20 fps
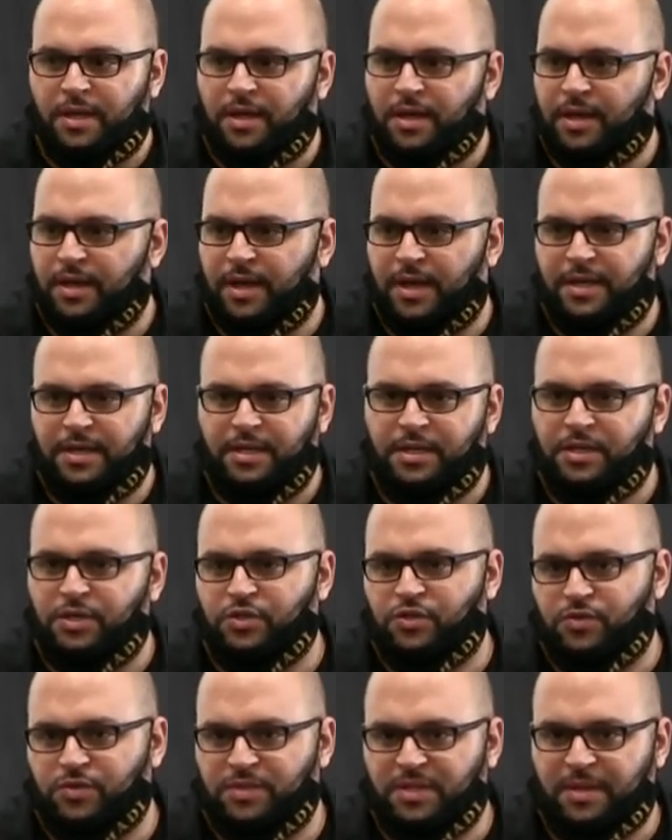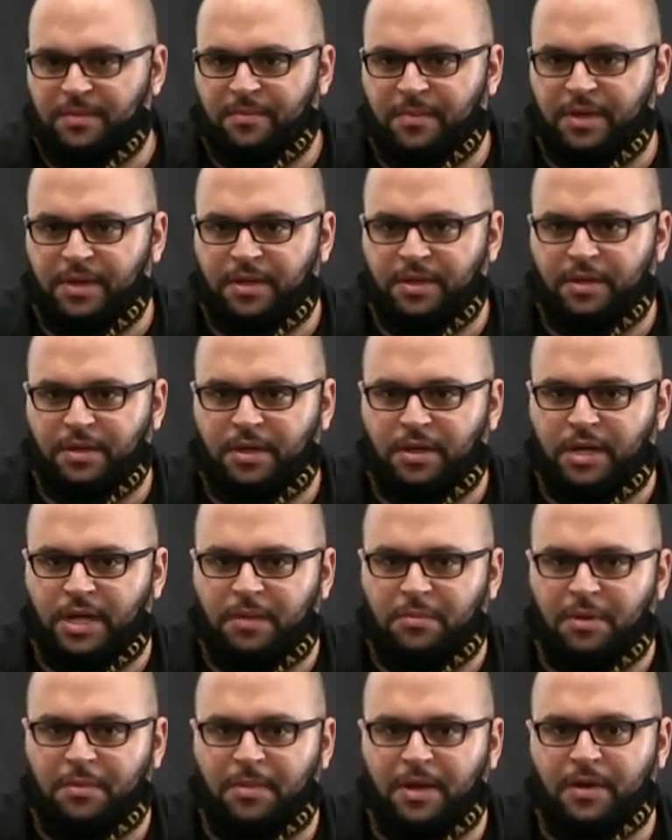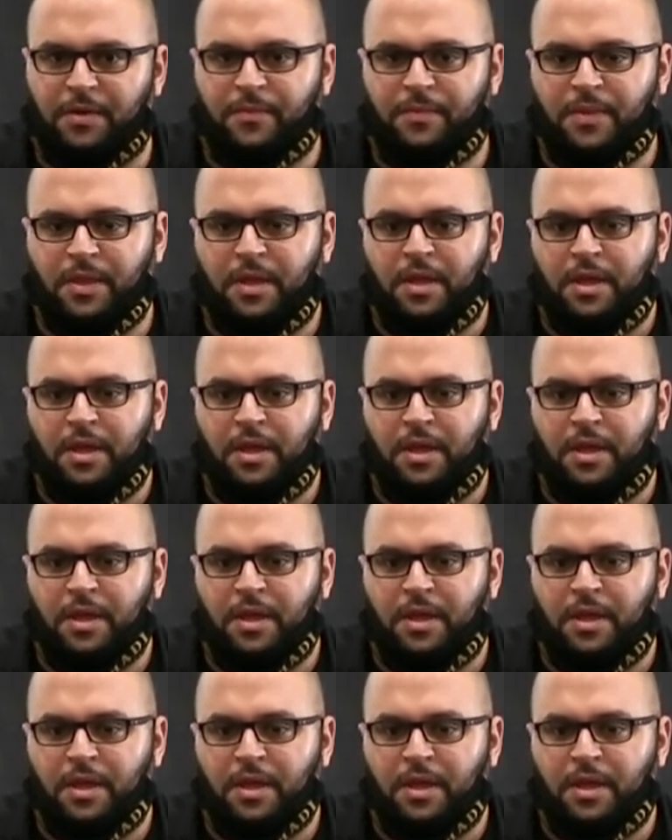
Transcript: uh, any issues that might uh, come about.